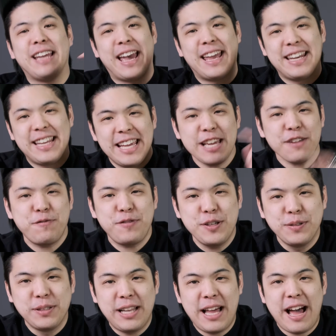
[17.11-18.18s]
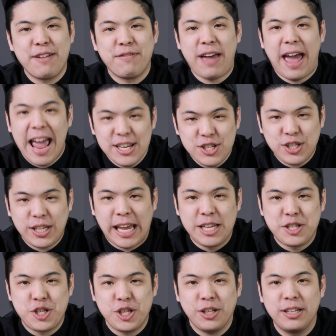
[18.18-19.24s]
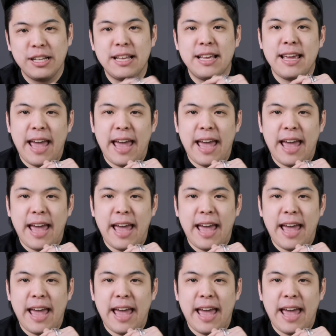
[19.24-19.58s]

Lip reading: And if you love educational